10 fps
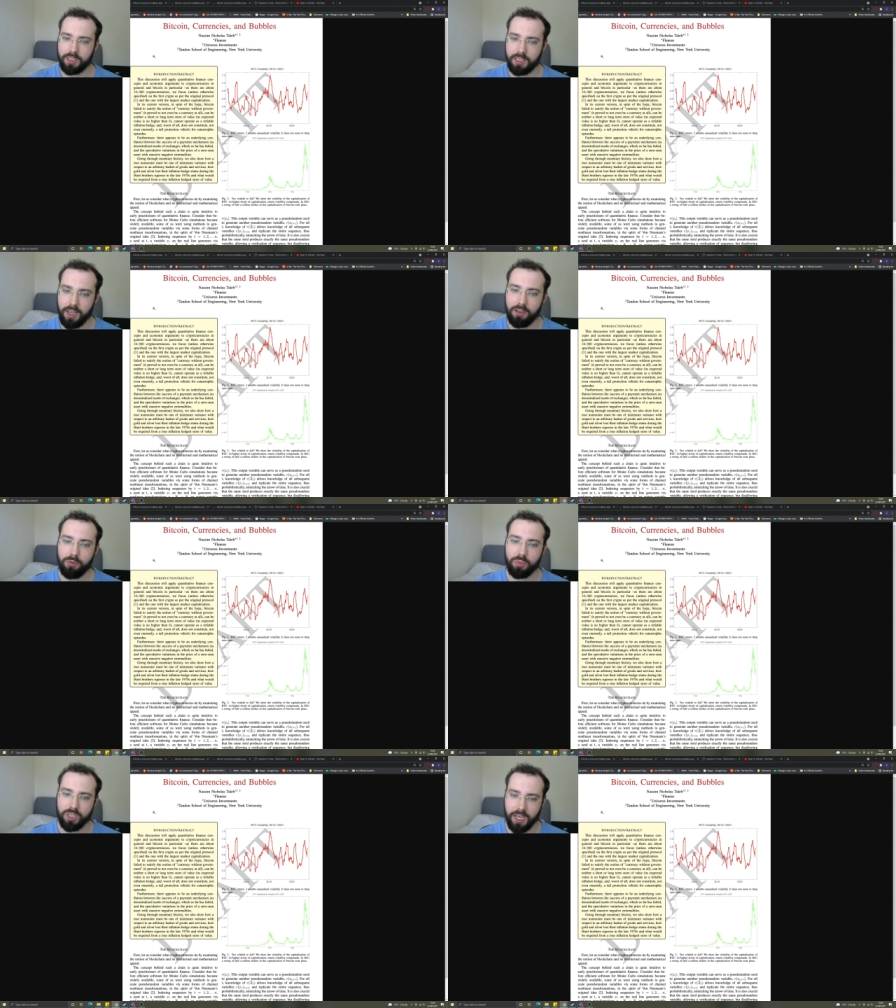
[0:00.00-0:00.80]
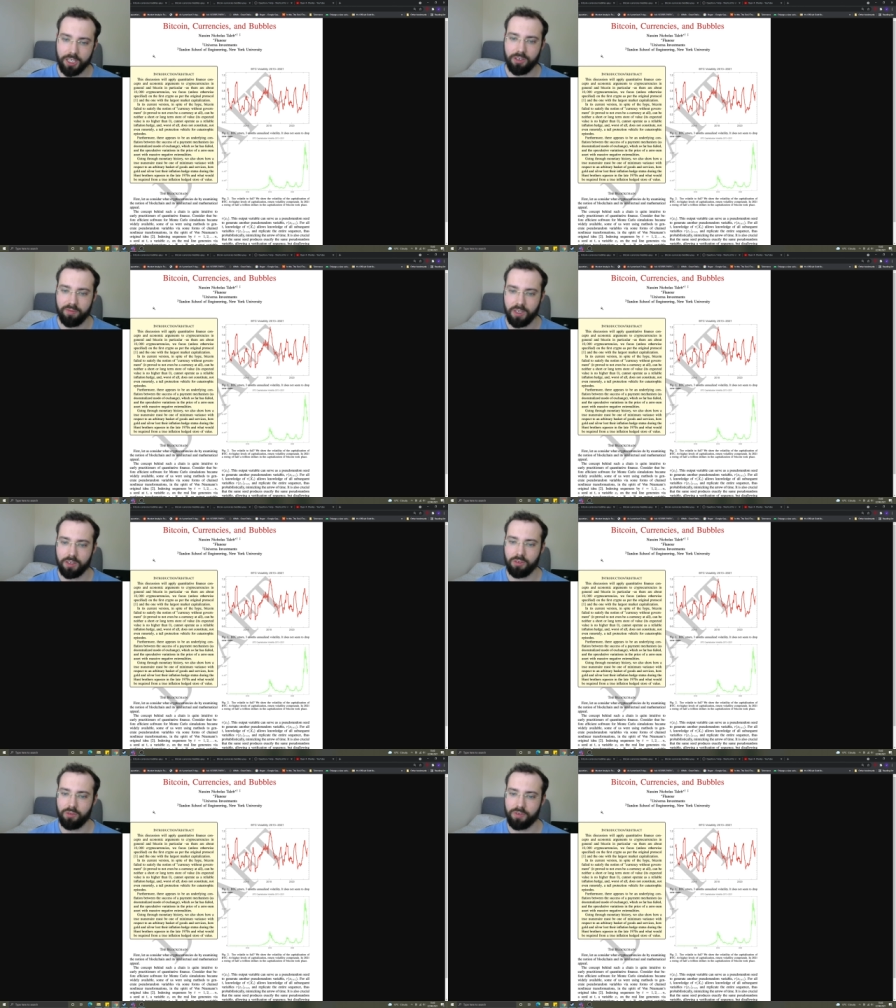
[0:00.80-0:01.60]
tail protection
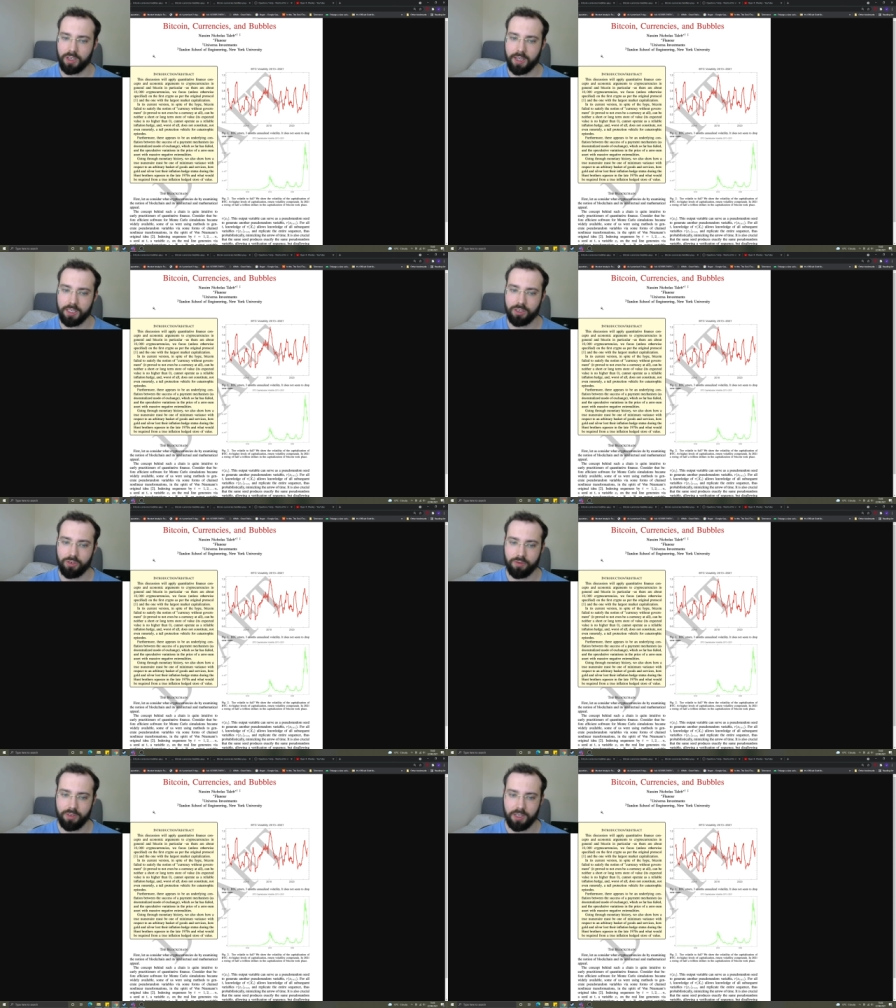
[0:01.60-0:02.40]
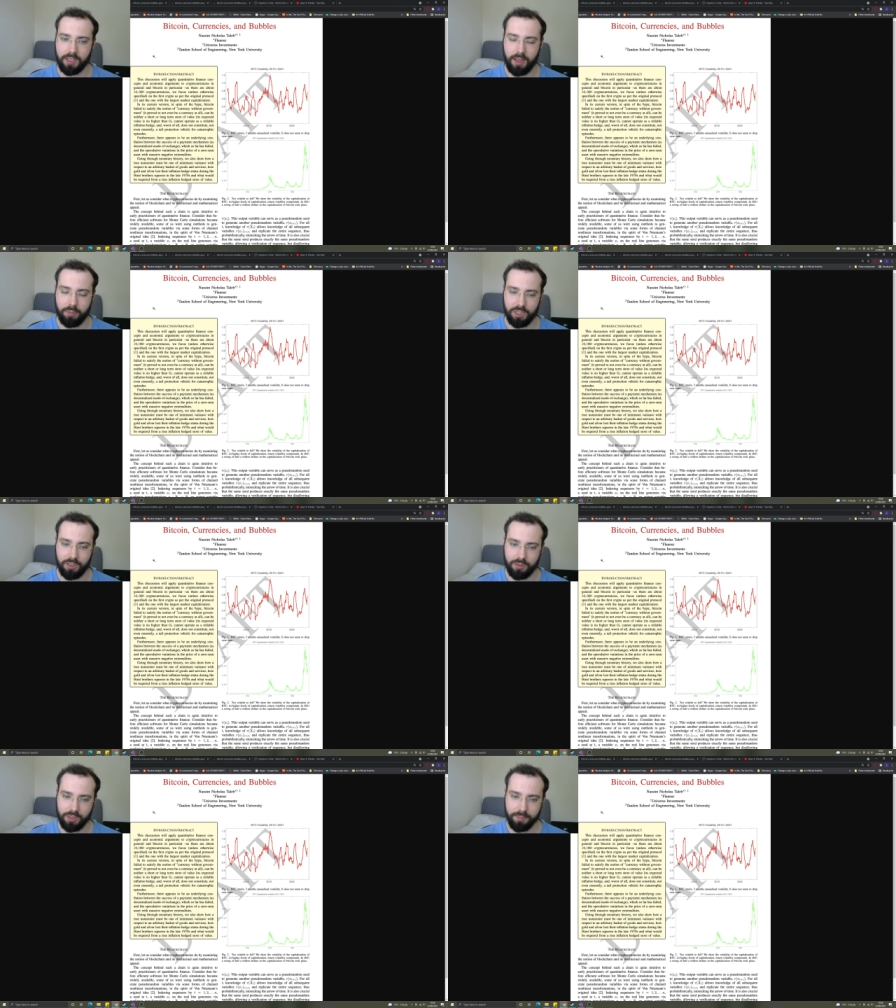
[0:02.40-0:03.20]
vehicle for catastrophic
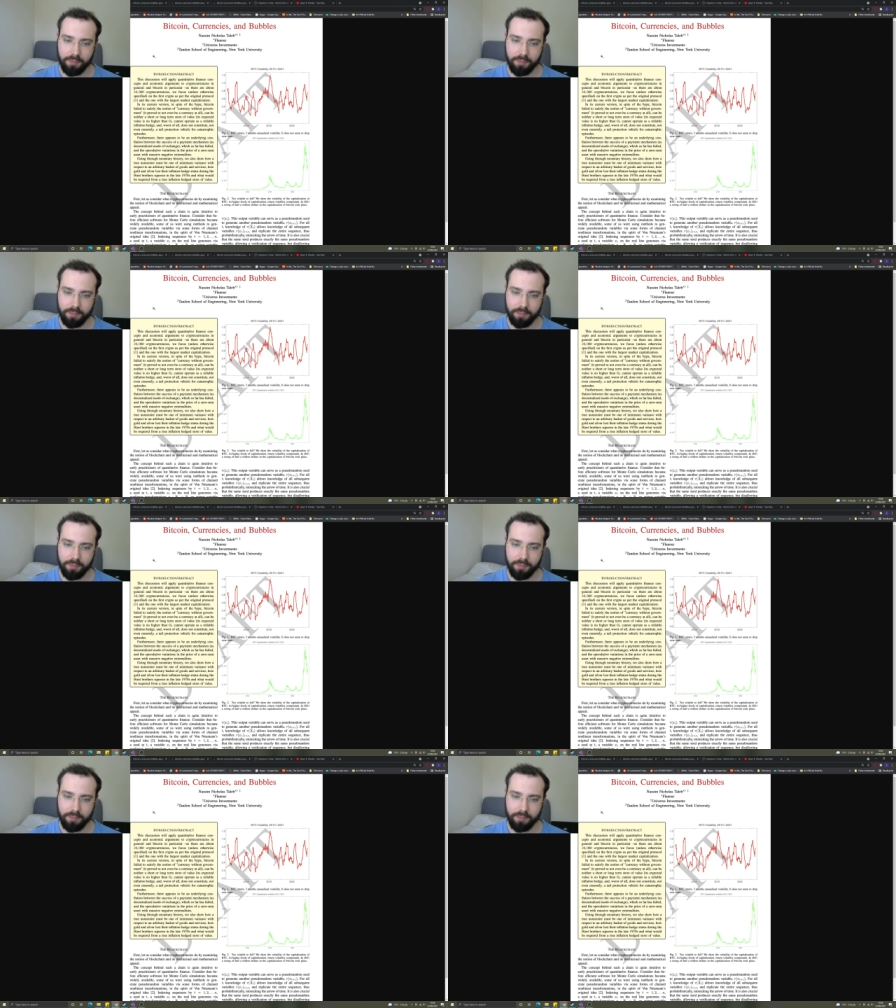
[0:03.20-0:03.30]
episodes.